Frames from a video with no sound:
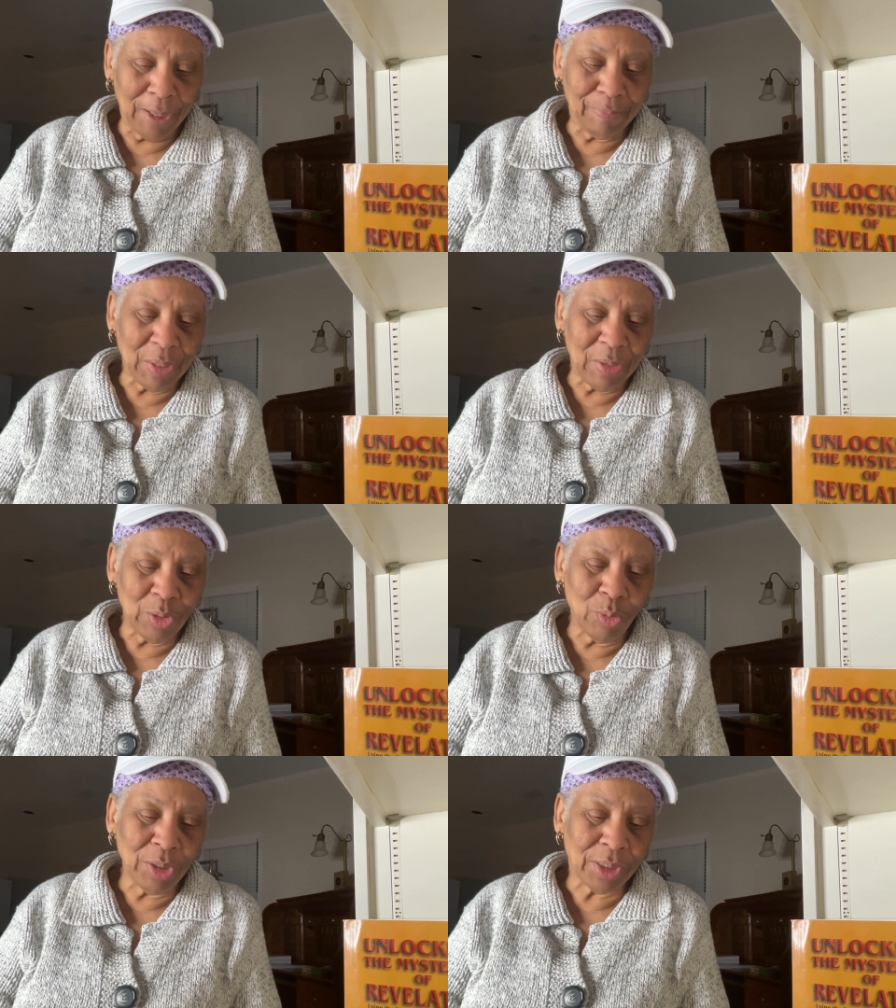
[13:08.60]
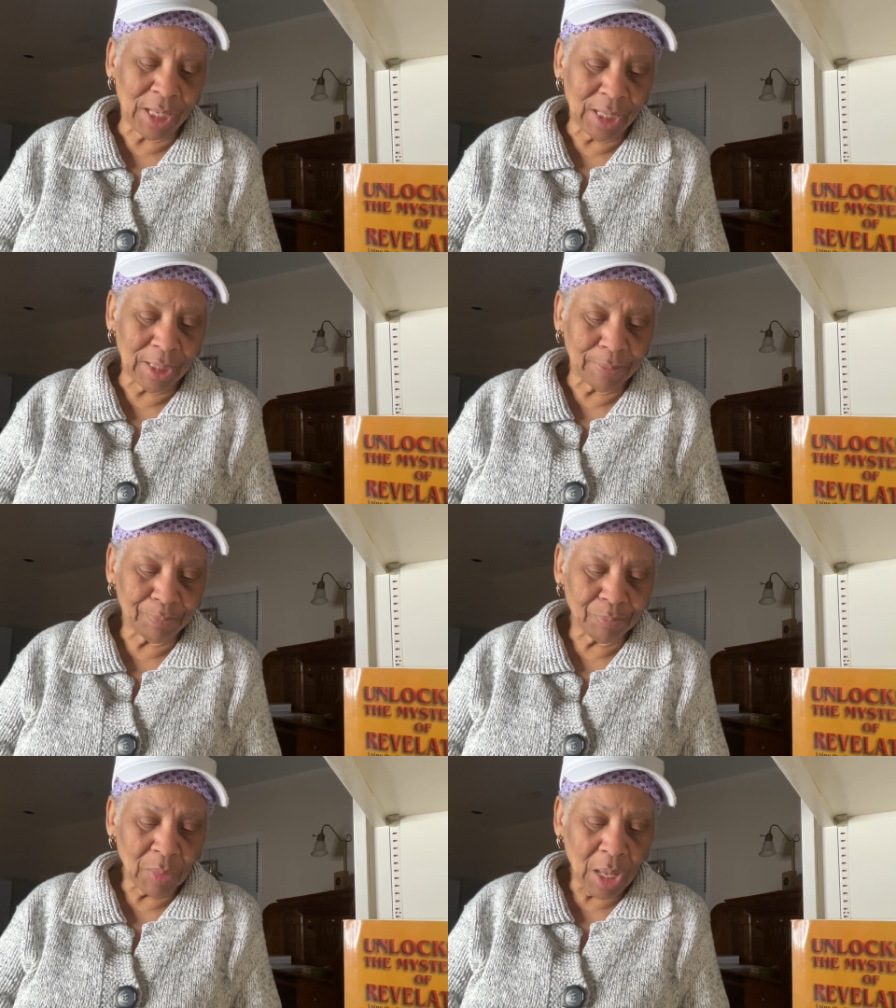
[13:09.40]
in New Zealand,
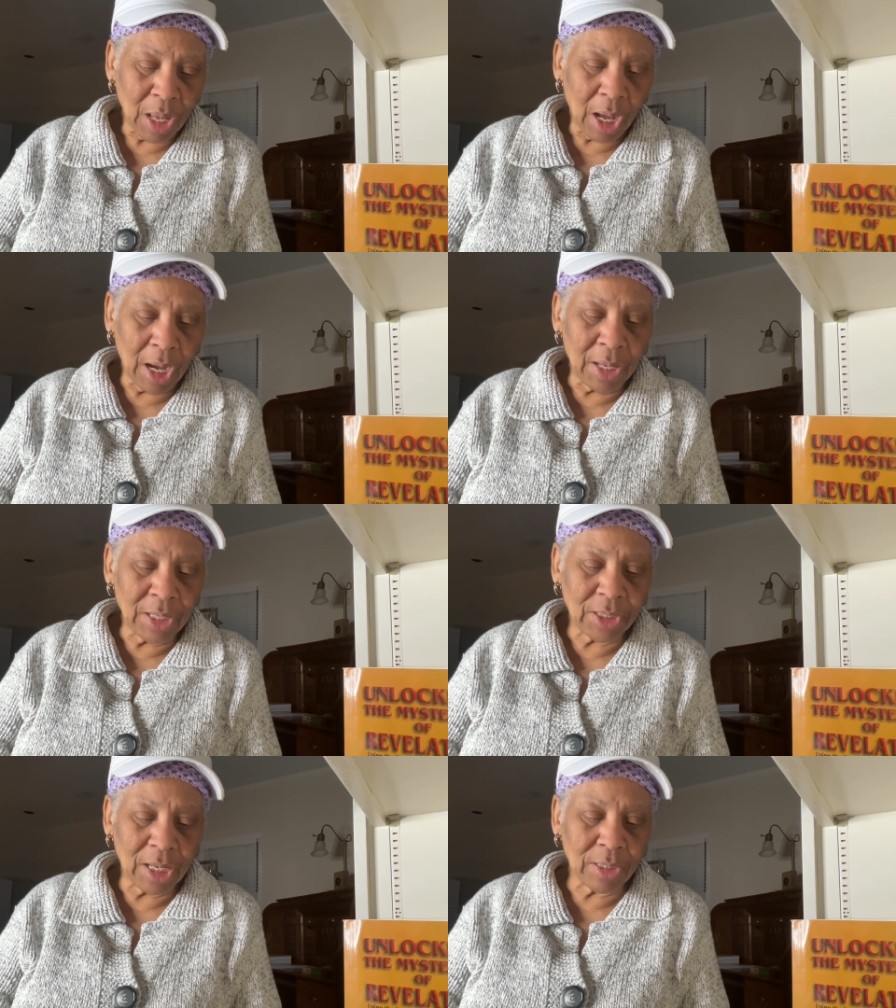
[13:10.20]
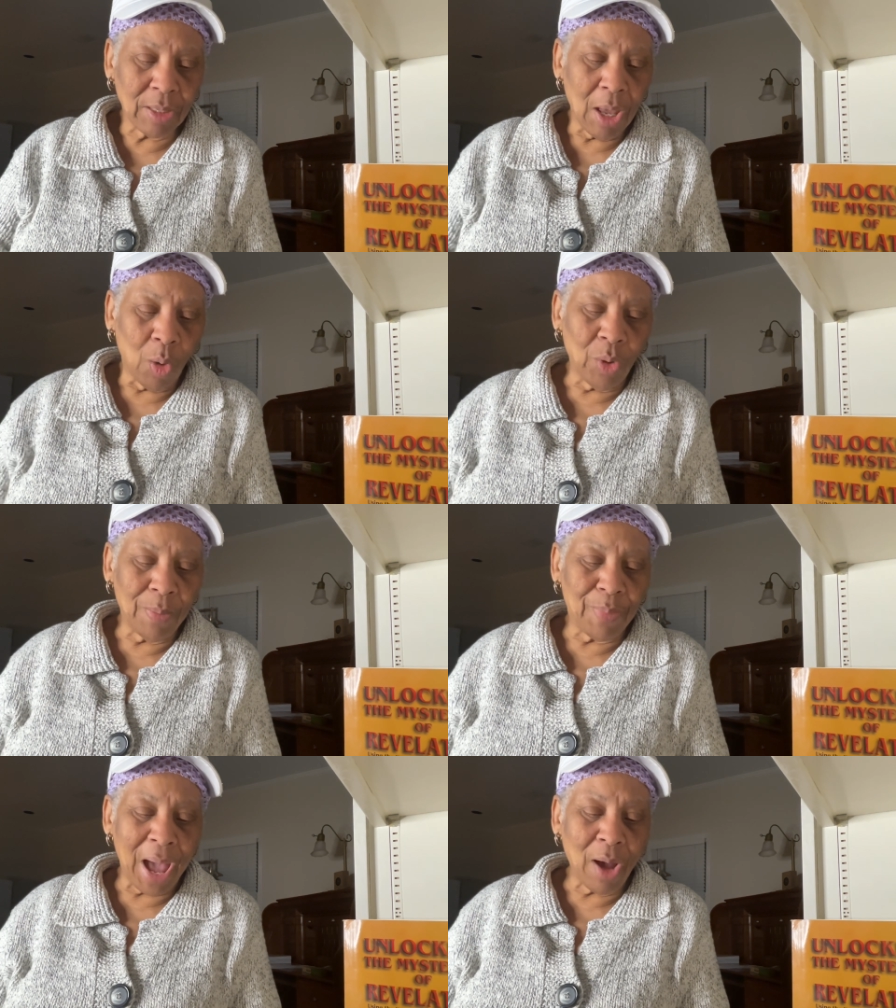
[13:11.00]
uh, it says, we
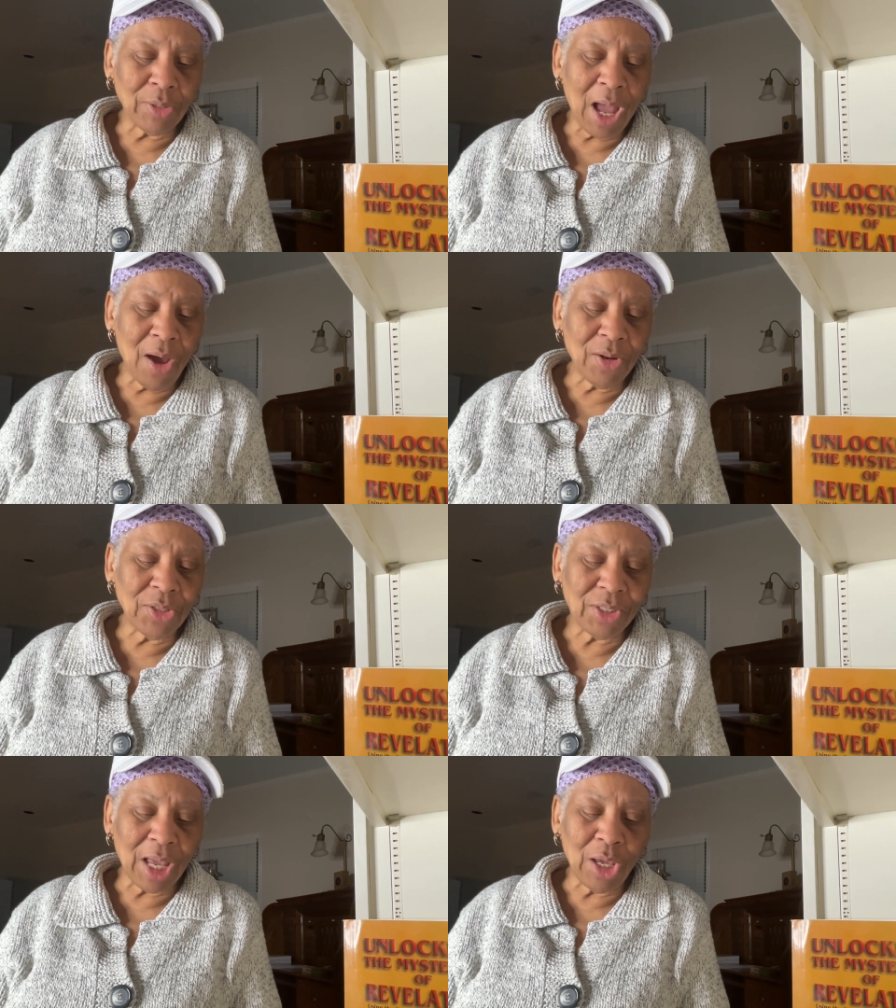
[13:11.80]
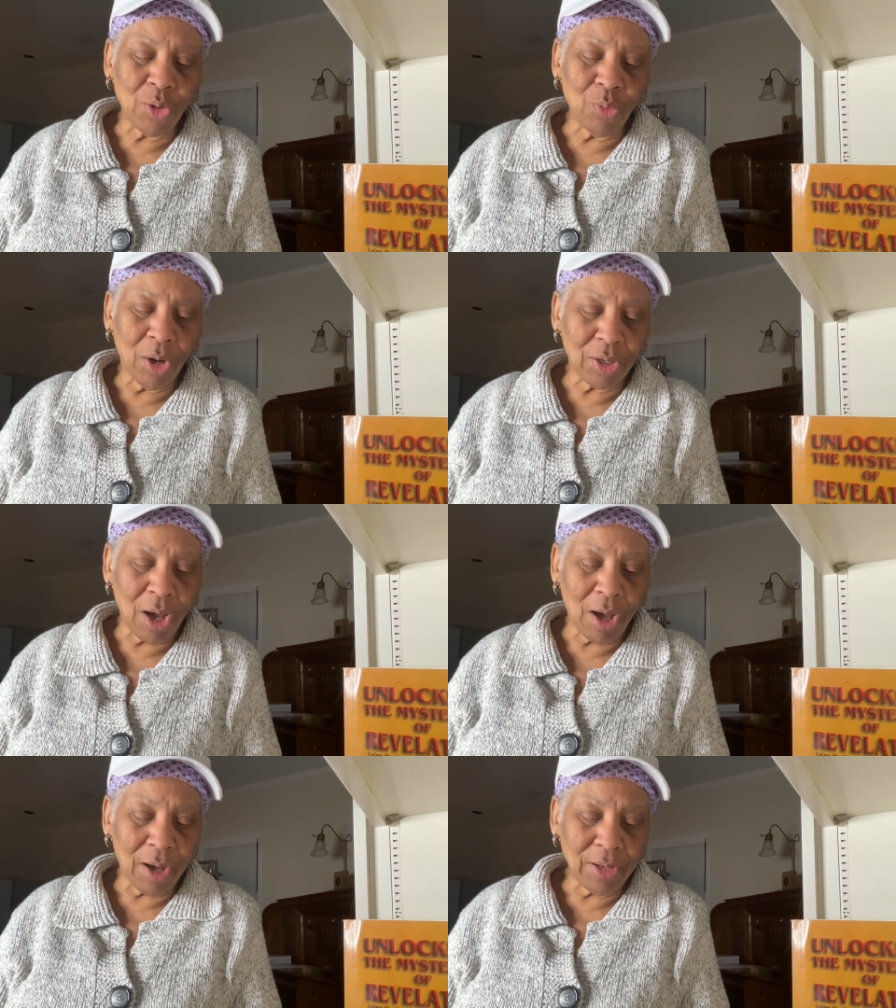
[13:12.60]
bow down and say you are
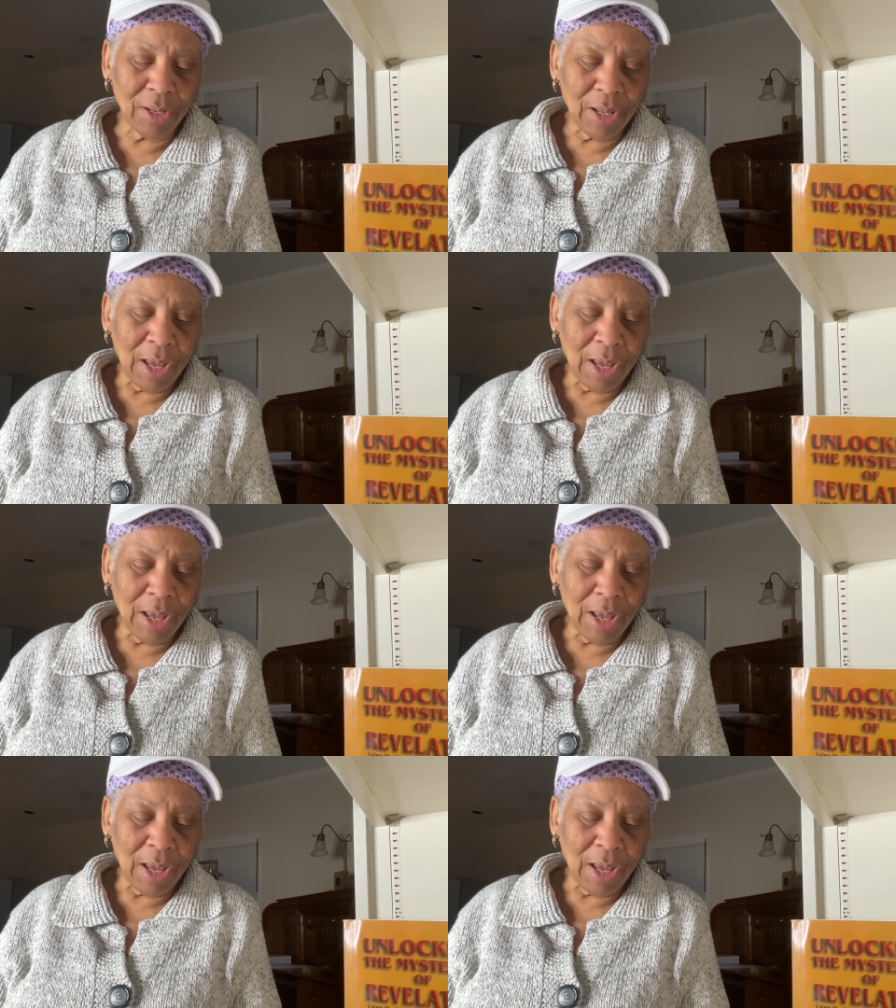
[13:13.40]
God.